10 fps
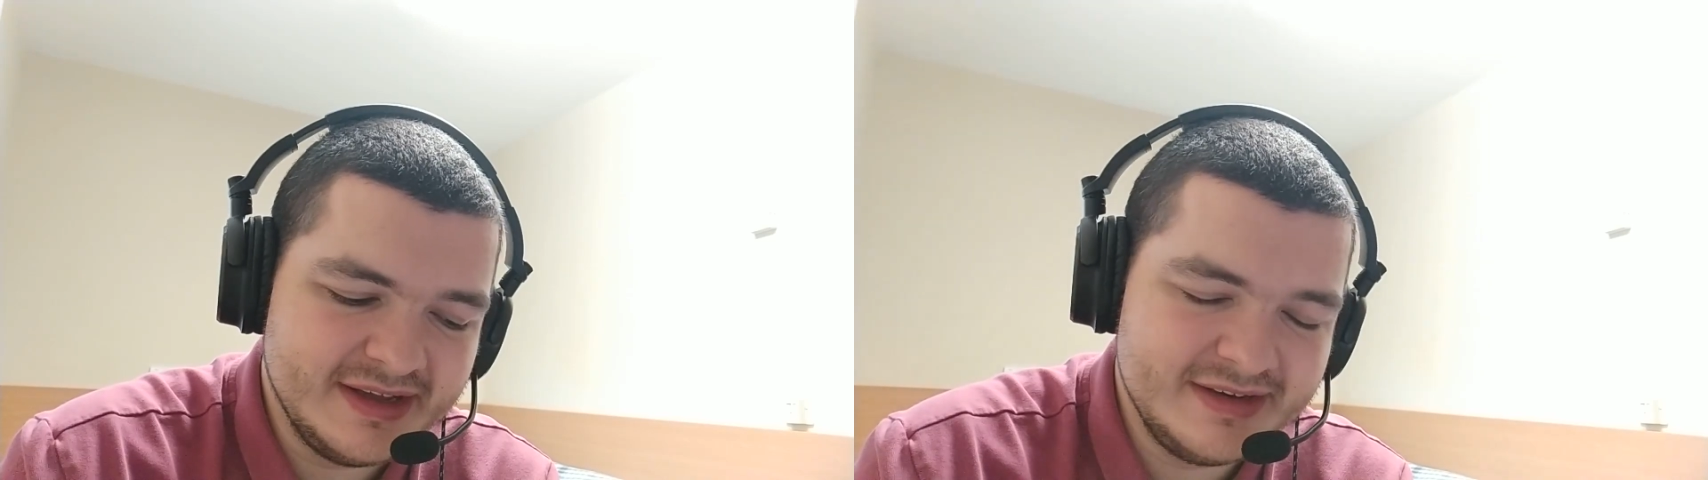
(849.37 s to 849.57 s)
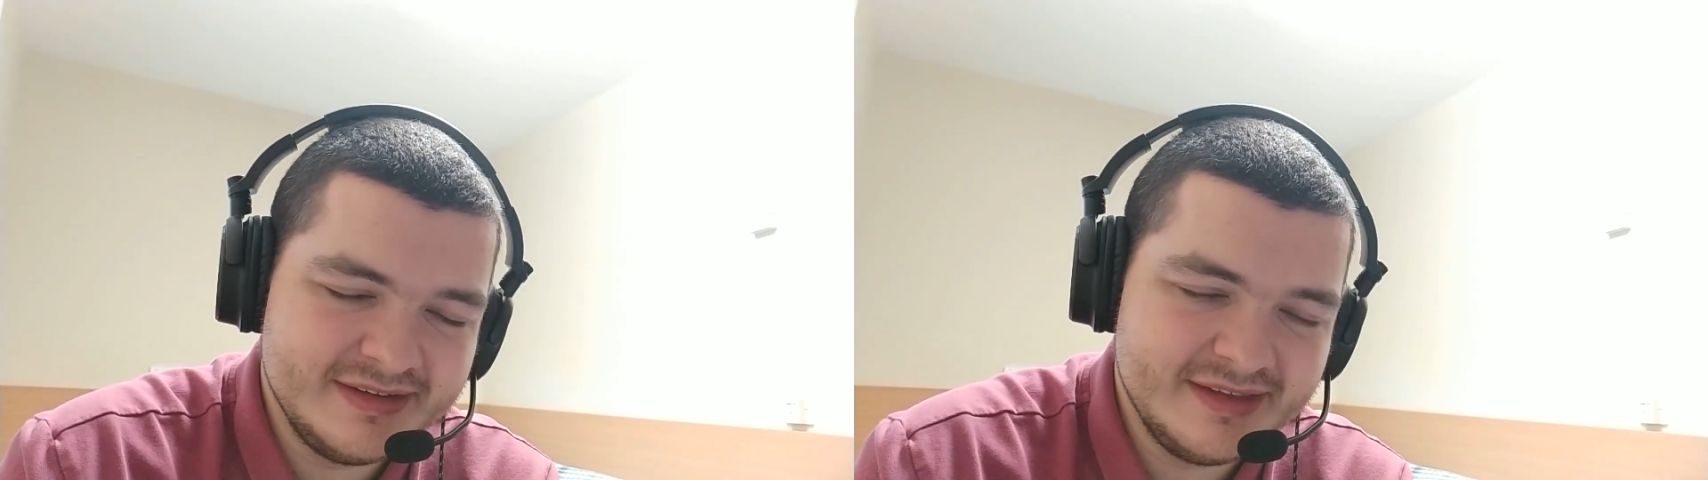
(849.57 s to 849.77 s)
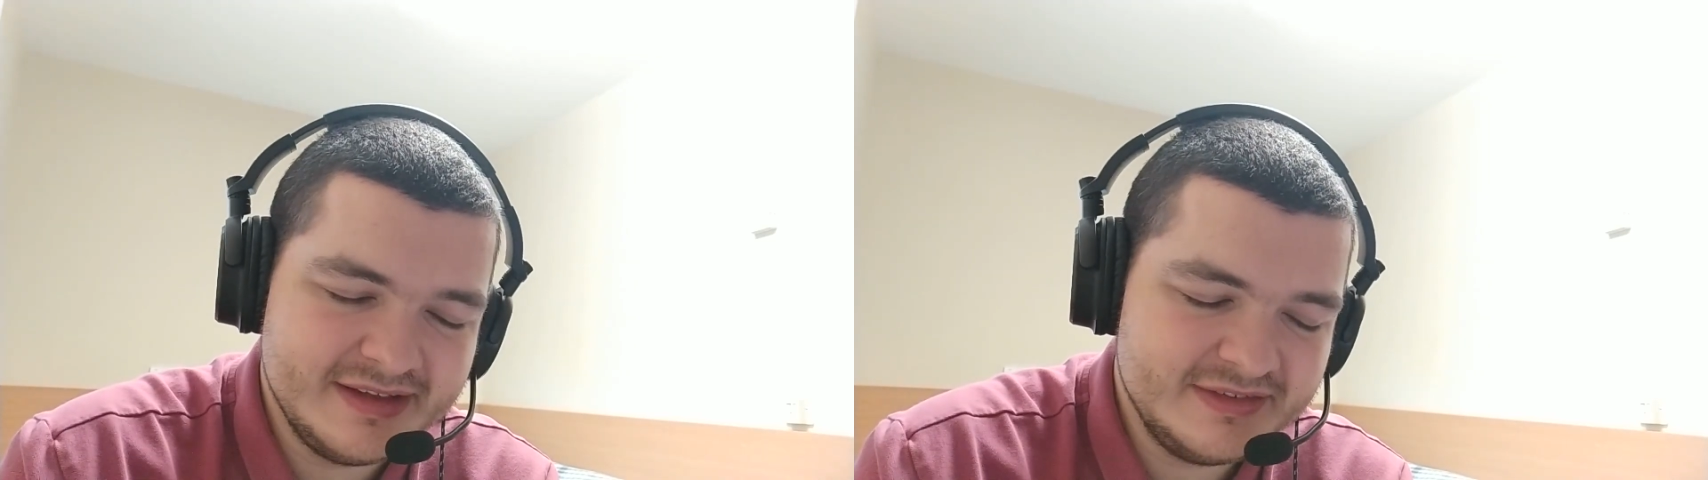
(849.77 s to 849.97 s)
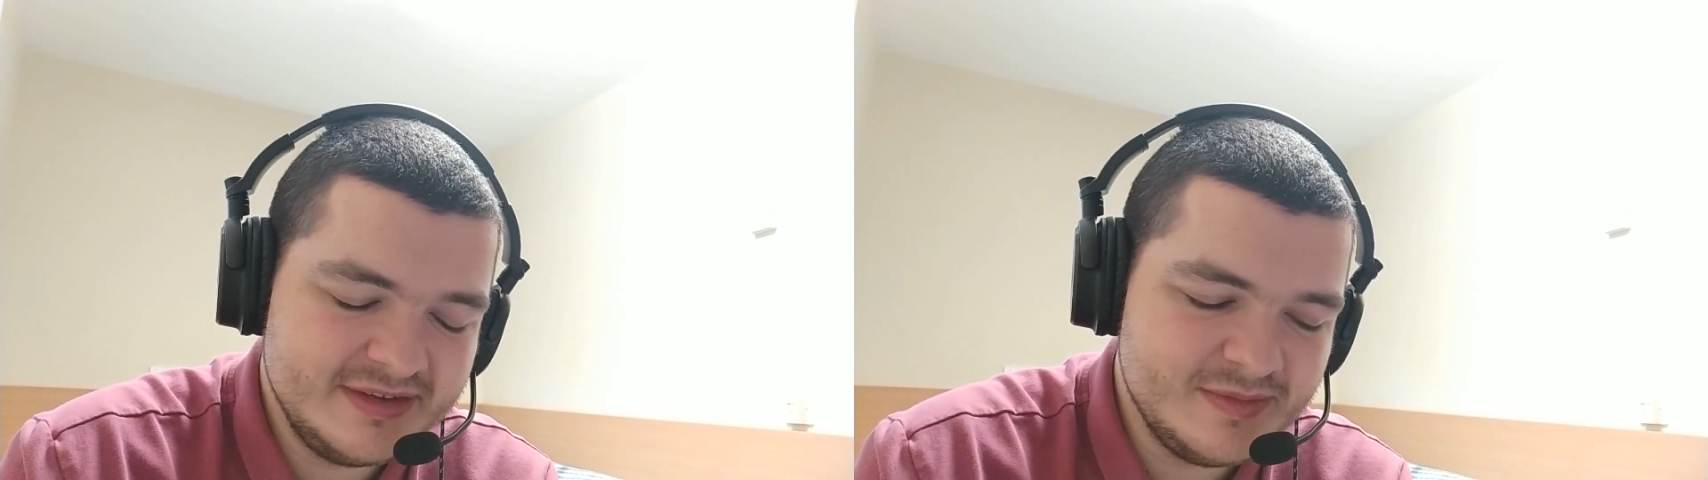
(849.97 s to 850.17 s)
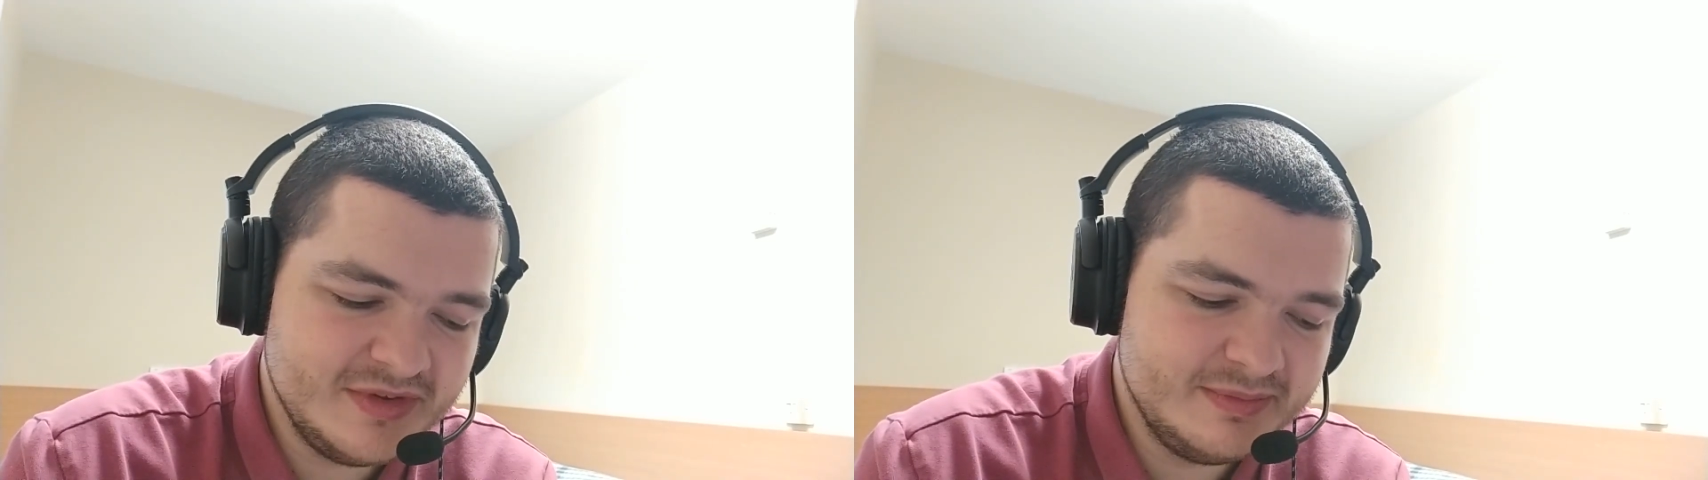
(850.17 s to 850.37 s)
and that
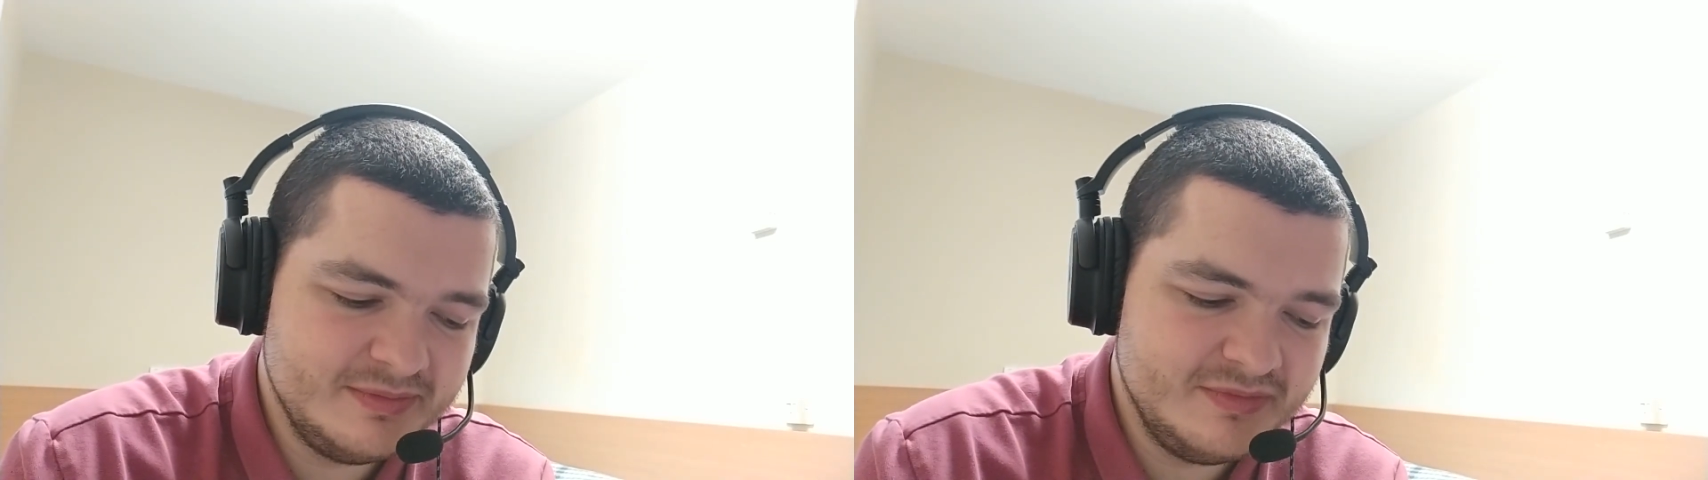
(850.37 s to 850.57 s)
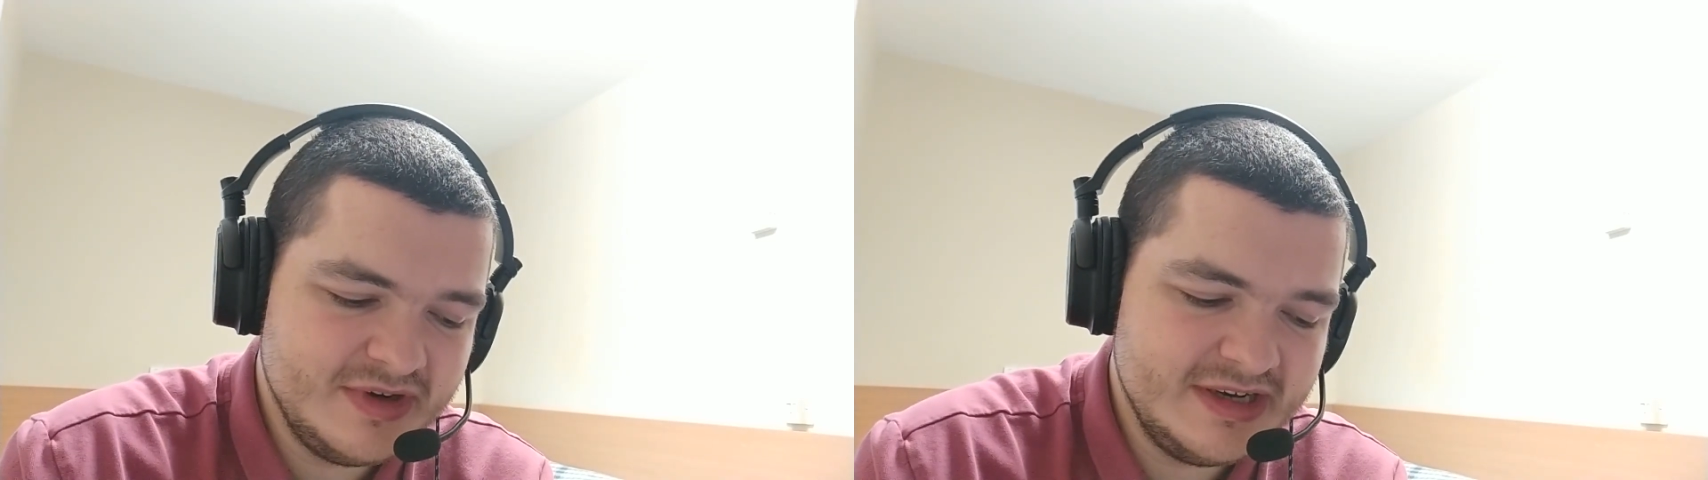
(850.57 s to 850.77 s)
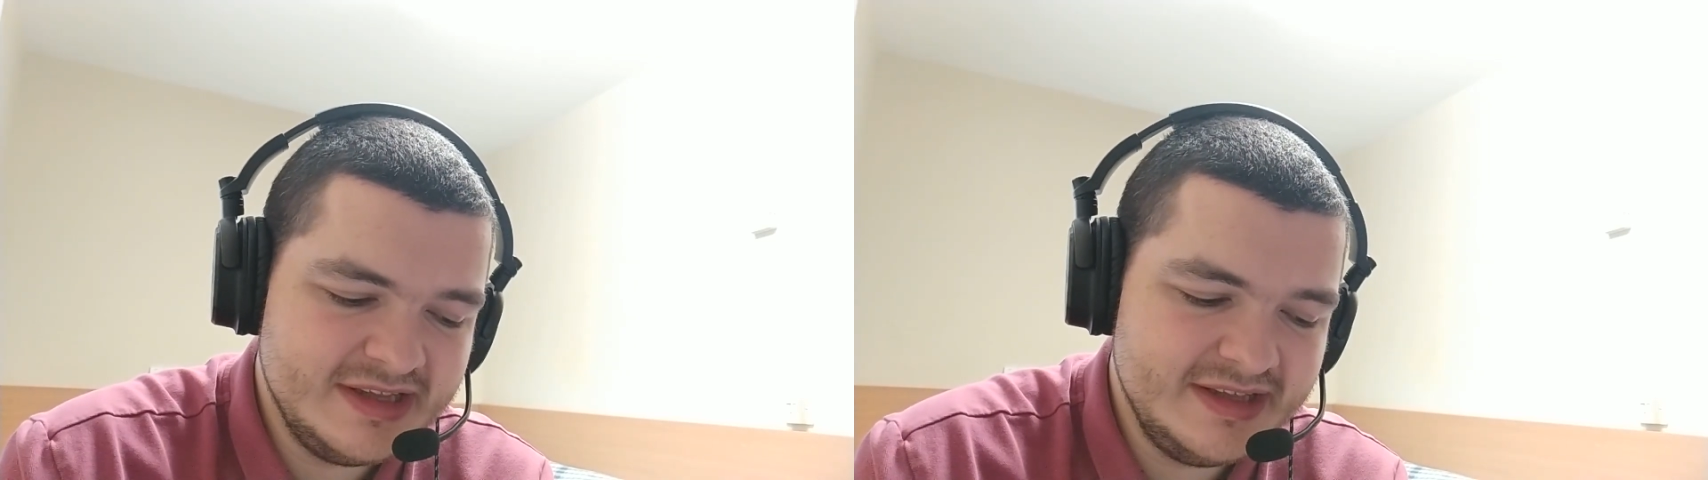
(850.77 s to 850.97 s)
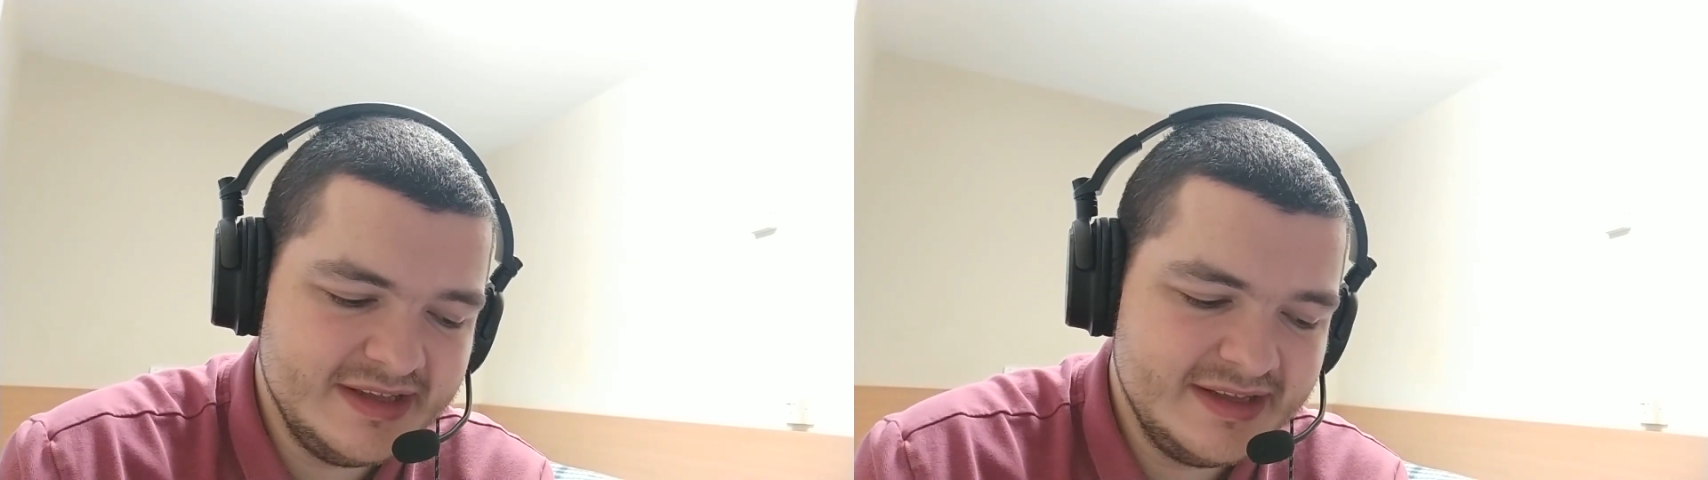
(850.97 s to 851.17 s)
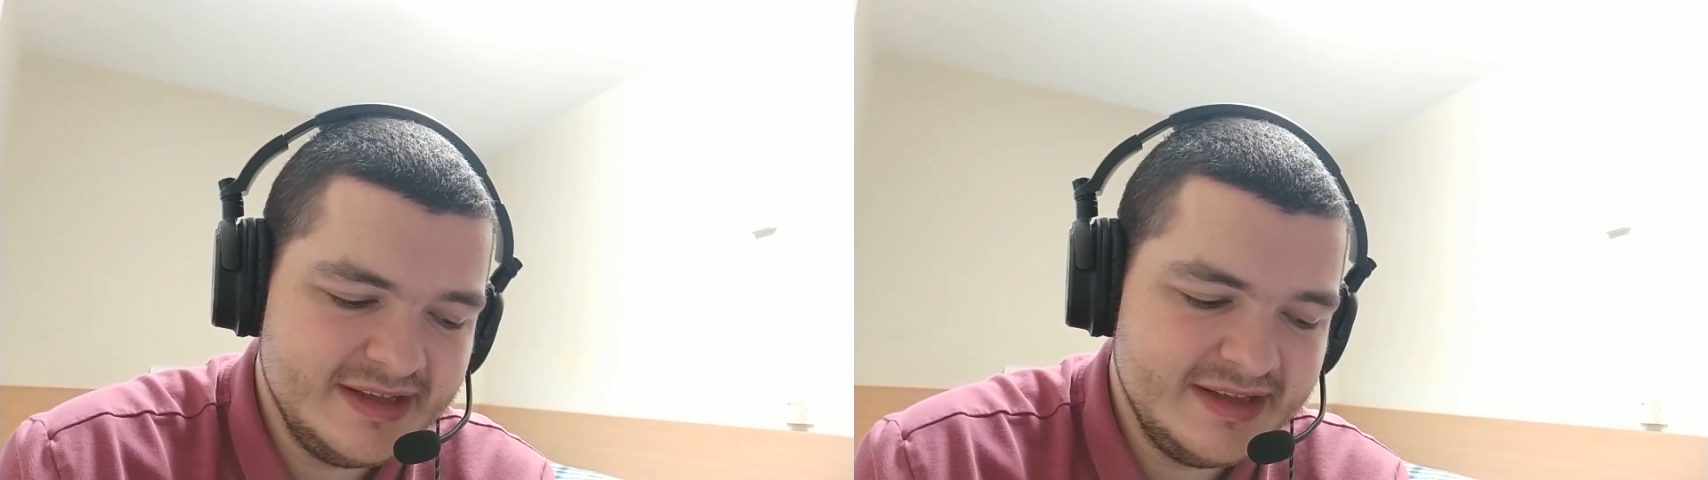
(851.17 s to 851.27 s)
seems to really